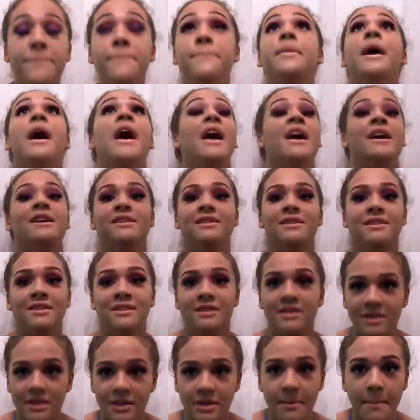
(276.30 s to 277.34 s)

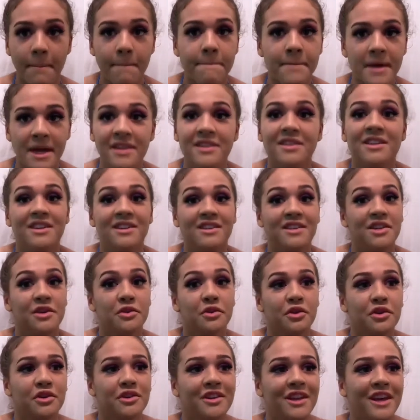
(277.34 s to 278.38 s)
best
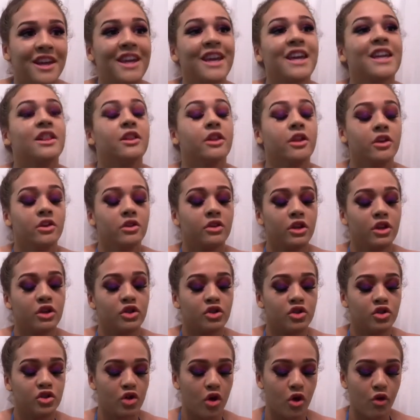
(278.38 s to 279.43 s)
concealer. Like, it literally is
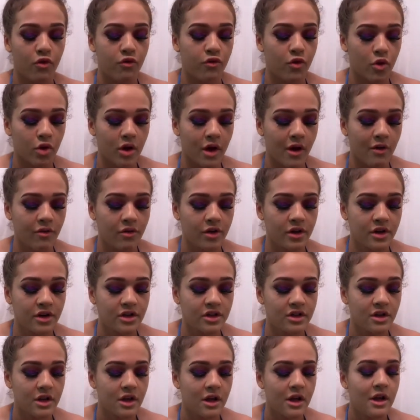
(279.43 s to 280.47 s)
so full
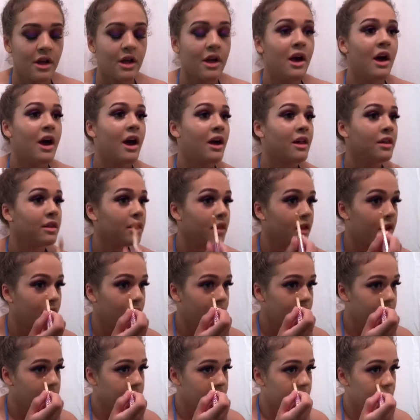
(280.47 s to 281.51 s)
coverage. I love
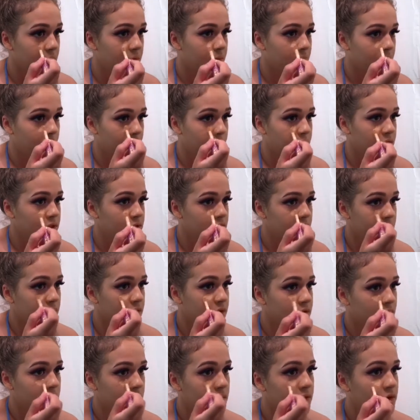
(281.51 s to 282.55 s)
it so much.
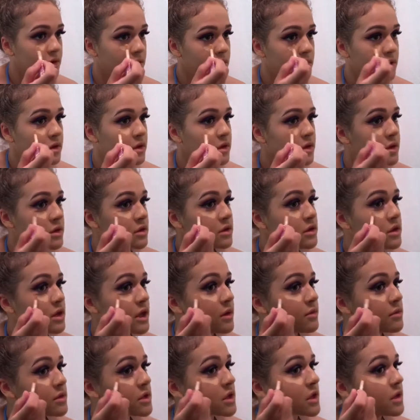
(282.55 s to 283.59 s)
So yeah,
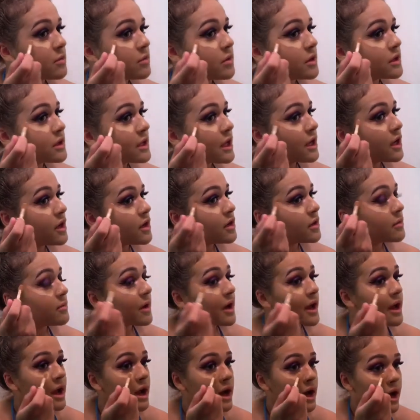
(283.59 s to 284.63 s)
I'm just gonna put that under
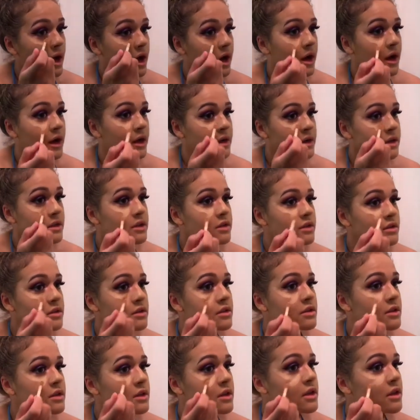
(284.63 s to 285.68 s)
my
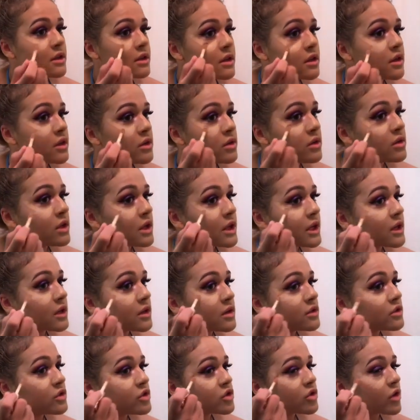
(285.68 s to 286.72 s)
eyes in little like
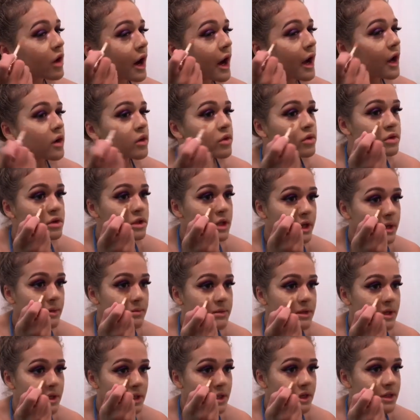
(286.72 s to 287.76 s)
triangle
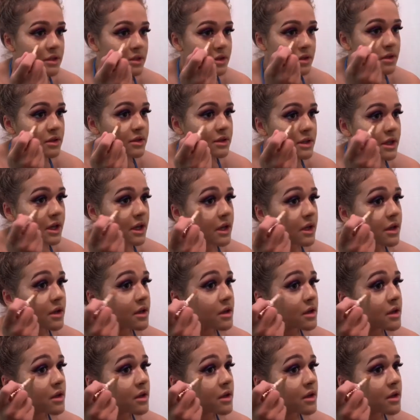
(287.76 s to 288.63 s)
shapes, I guess you could say.